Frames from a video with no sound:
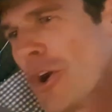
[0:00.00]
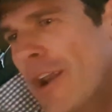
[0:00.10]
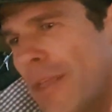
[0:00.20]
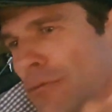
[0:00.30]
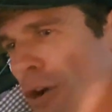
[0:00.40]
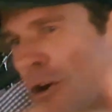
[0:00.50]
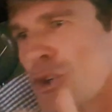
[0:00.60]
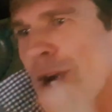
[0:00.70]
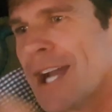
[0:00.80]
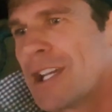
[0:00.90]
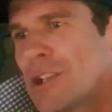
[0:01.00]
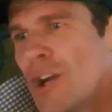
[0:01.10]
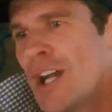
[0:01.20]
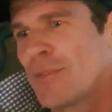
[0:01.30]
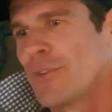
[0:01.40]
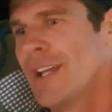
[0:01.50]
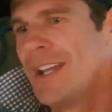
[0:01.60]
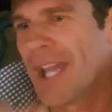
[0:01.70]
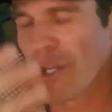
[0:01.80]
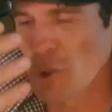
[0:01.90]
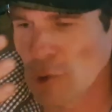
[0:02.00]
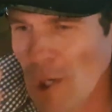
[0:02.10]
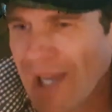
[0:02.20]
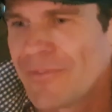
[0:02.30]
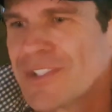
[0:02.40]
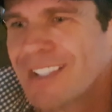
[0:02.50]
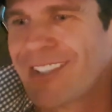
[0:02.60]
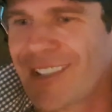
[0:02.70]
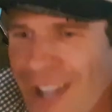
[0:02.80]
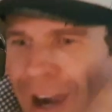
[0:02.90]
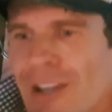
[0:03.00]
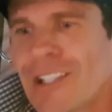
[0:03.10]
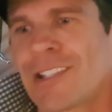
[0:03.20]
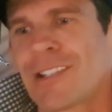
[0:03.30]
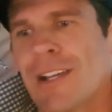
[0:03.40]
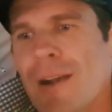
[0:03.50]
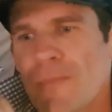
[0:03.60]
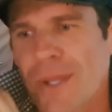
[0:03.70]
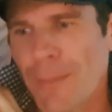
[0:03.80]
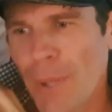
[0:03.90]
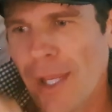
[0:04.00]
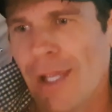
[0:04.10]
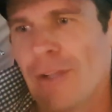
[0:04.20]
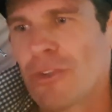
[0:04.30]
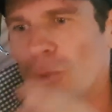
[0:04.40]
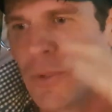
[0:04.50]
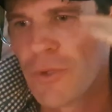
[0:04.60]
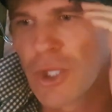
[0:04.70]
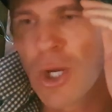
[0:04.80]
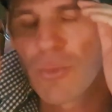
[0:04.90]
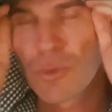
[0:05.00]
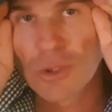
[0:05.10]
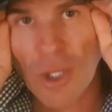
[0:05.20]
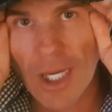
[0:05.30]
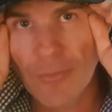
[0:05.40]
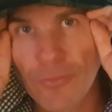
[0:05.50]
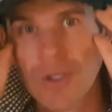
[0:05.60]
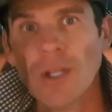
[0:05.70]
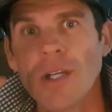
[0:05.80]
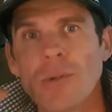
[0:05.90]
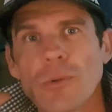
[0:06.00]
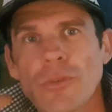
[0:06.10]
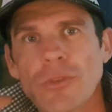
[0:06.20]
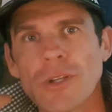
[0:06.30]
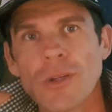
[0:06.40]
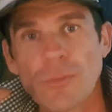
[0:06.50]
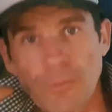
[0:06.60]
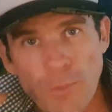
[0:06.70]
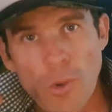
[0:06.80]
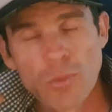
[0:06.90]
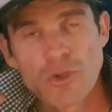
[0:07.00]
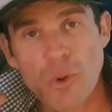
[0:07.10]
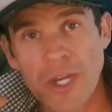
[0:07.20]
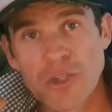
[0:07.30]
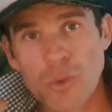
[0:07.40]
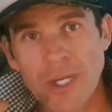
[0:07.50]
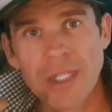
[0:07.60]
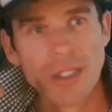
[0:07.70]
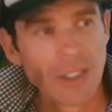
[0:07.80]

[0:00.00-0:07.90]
go down the wrong track in life and your life just sucks compared to if you're going through life with 2020